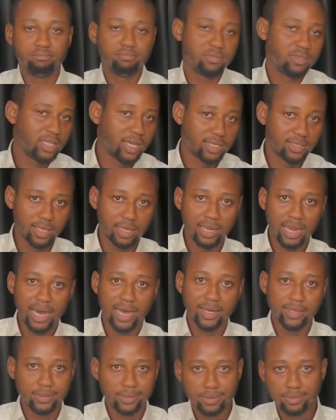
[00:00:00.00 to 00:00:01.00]
There is a
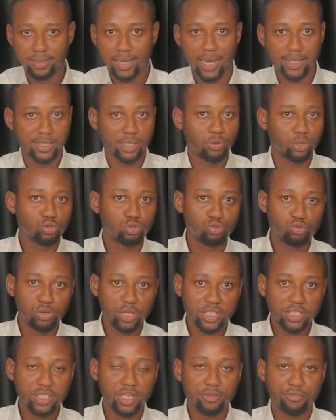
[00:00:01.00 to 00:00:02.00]
land and they want to do
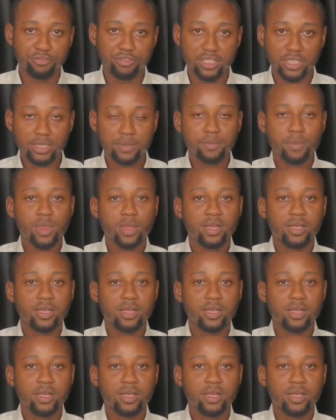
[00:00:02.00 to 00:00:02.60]
a JV,